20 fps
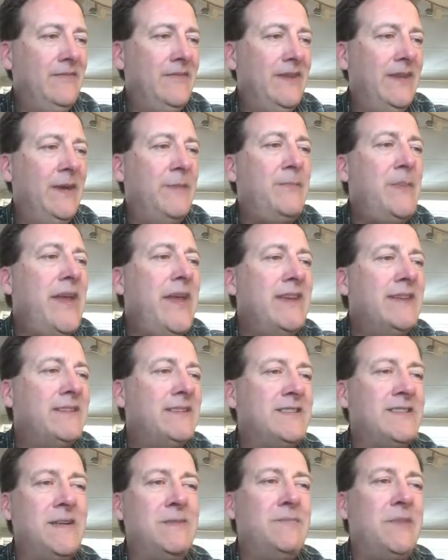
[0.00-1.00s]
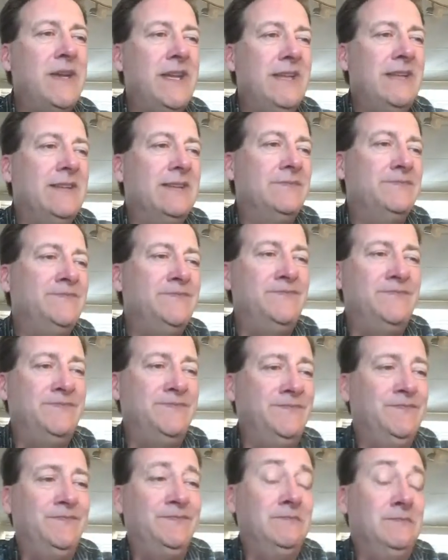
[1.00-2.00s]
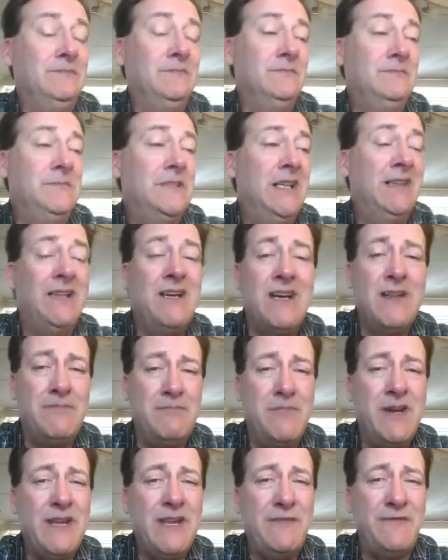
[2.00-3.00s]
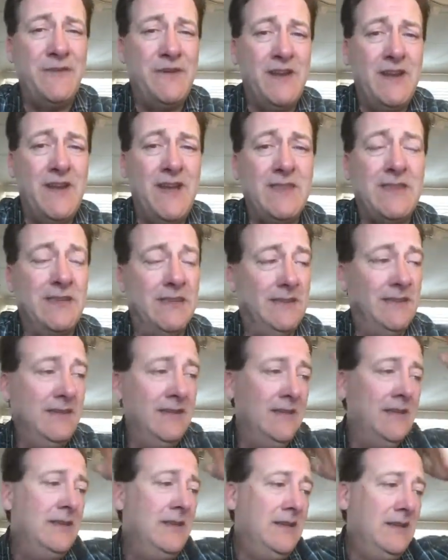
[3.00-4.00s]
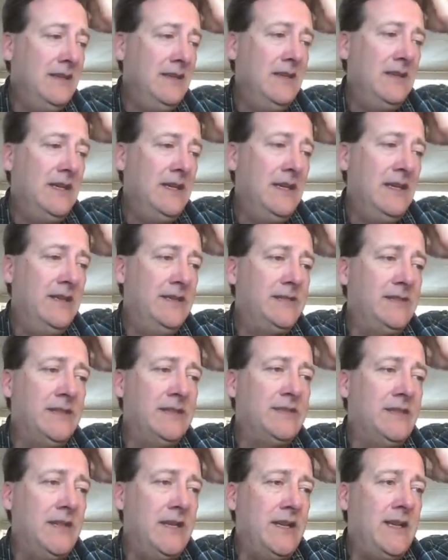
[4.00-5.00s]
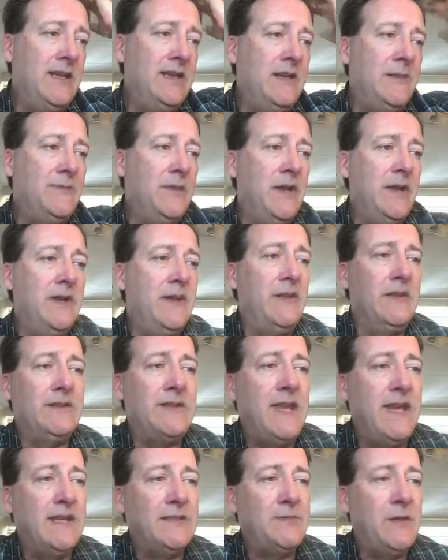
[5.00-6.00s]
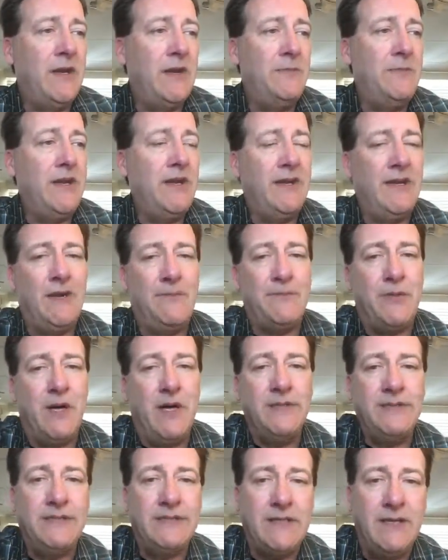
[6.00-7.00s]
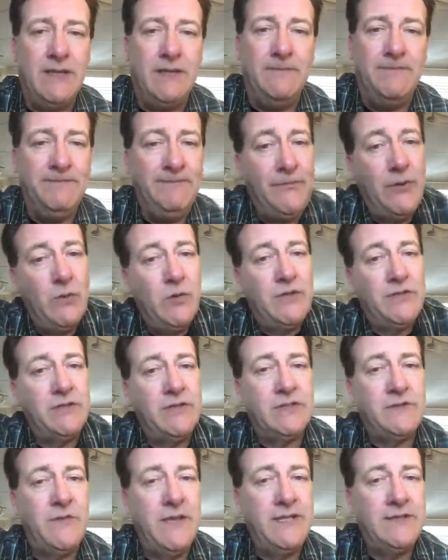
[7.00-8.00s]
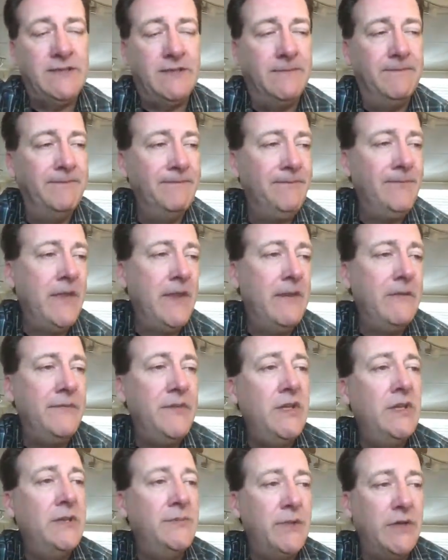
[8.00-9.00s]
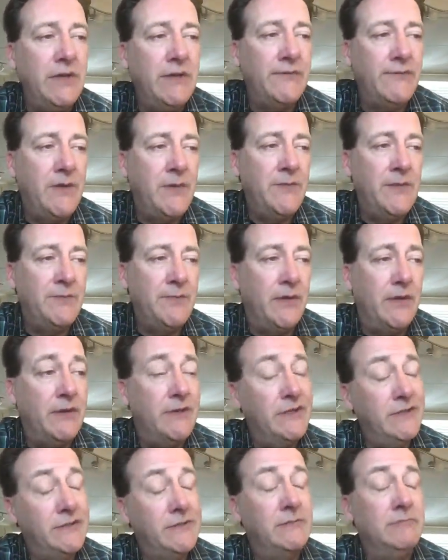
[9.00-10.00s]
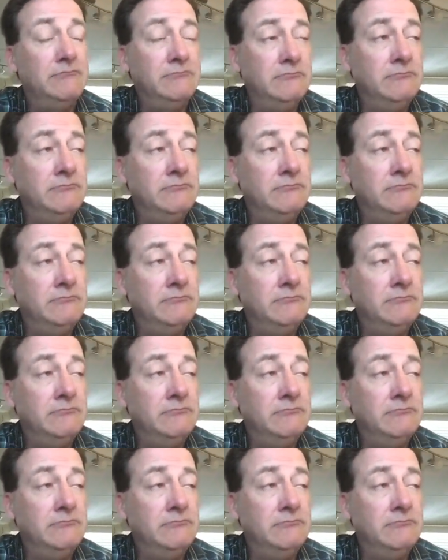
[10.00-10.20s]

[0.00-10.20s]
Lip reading: They're paying somebody a lot of money for nothing, and it's just going to end up in another taxpayer bailout Ponzi scheme, which, let's face it, feel the burn from the burn is,